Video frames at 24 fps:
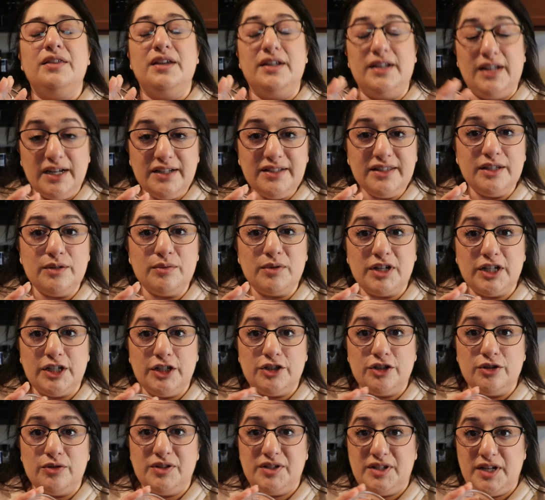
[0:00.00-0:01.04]
The next thing we're gonna
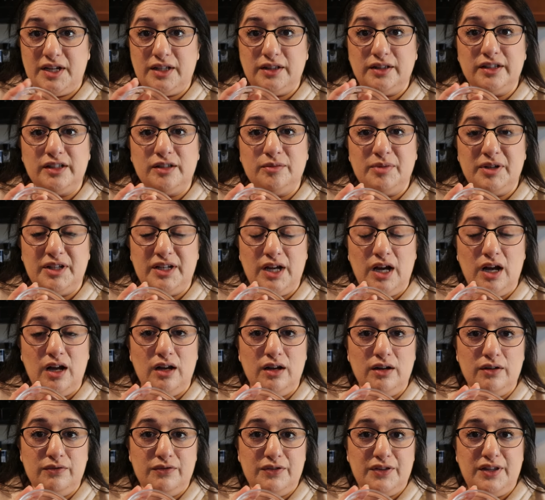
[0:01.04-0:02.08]
do is take a little bit
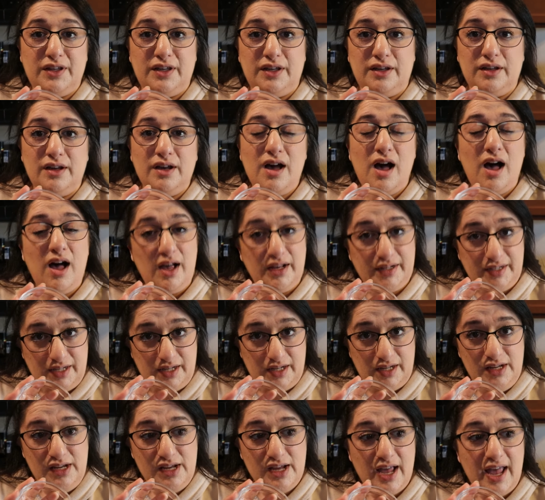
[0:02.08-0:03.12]
of the
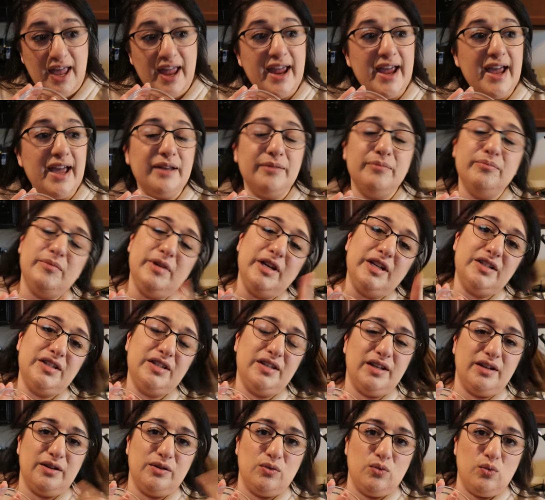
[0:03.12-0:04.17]
honey and mix
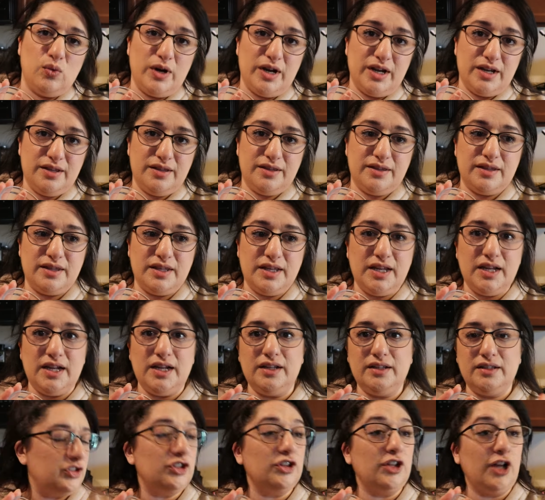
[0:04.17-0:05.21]
it with the
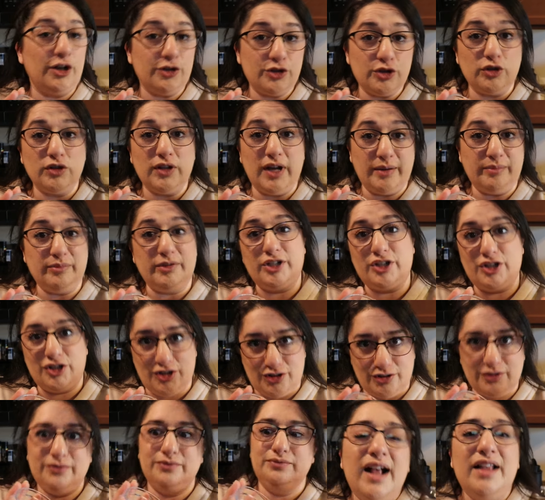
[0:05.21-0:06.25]
cilantro lime
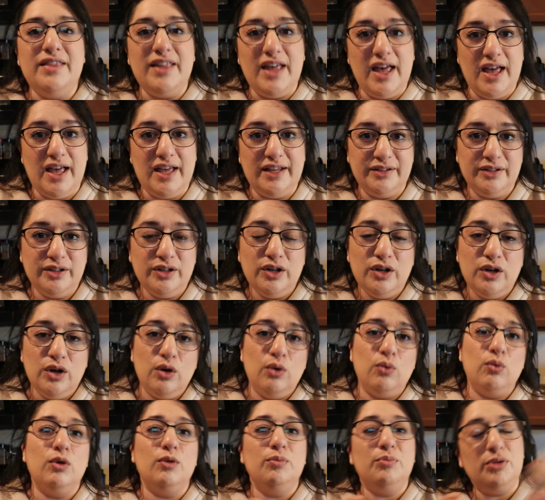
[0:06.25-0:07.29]
mixture. And then
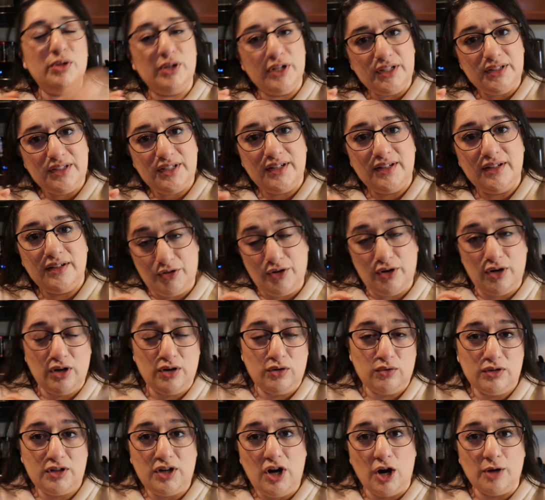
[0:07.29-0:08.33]
we'll put
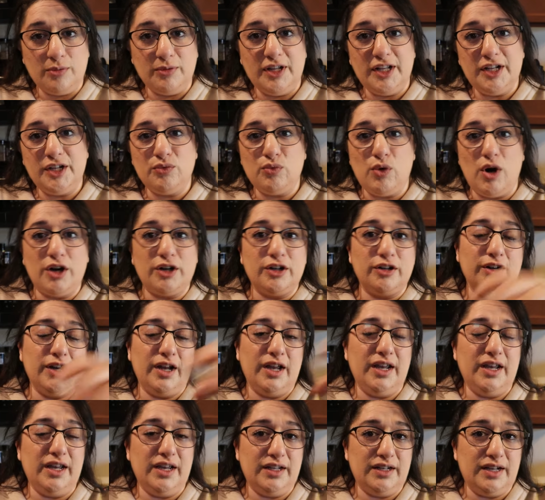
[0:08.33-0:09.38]
the carbonated water
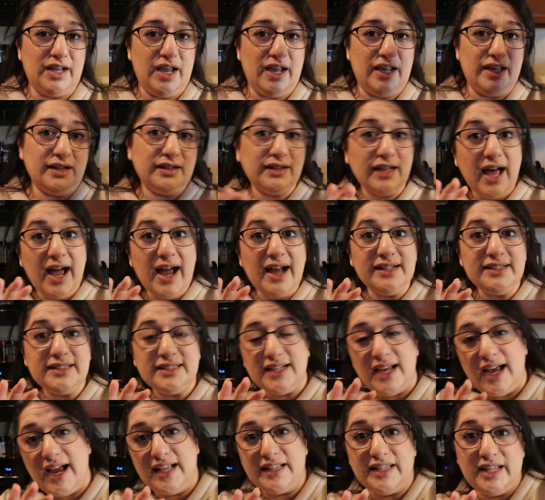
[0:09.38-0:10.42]
in a
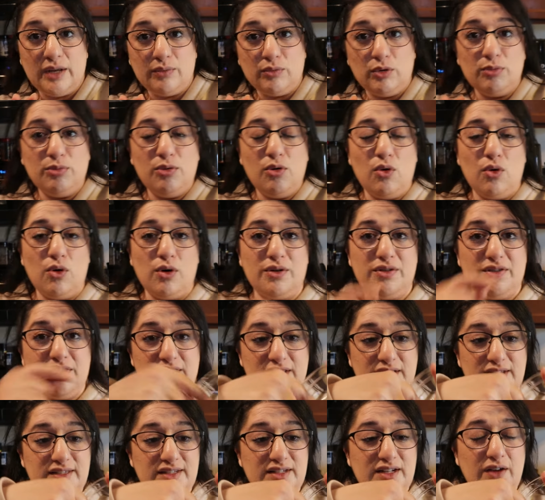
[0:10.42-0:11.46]
glass and then we'll pour
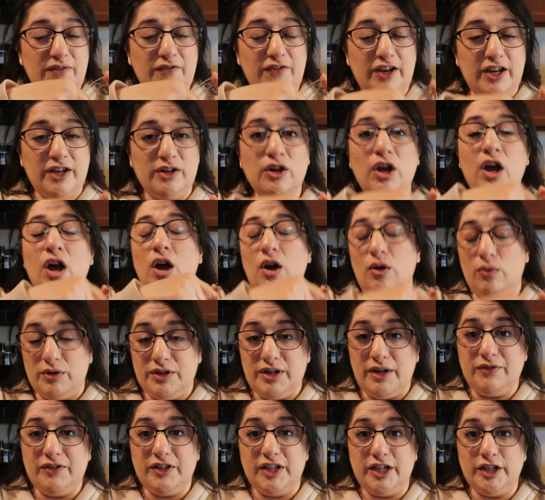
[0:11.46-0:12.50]
this stuff in. We're
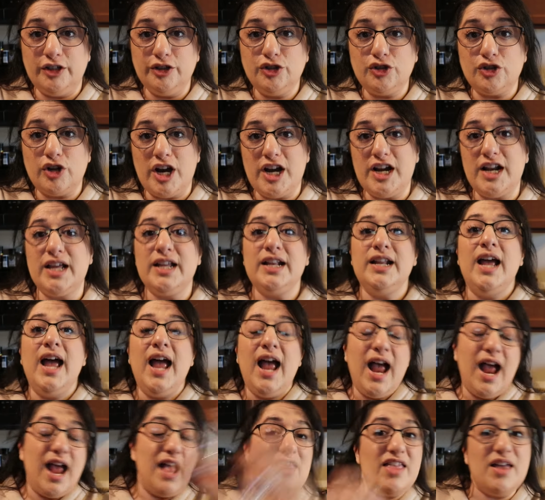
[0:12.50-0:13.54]
definitely gonna strain it
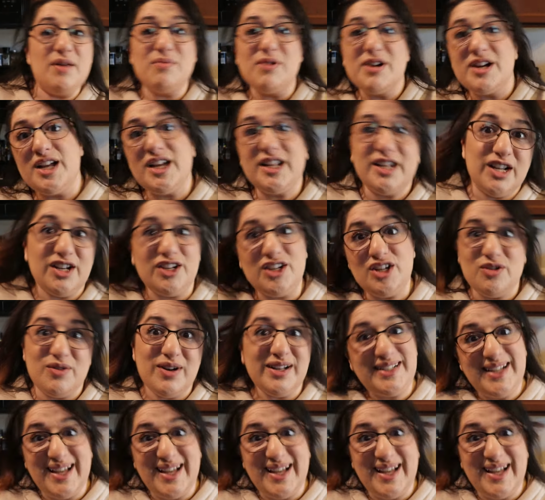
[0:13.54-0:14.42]
and then we're gonna do a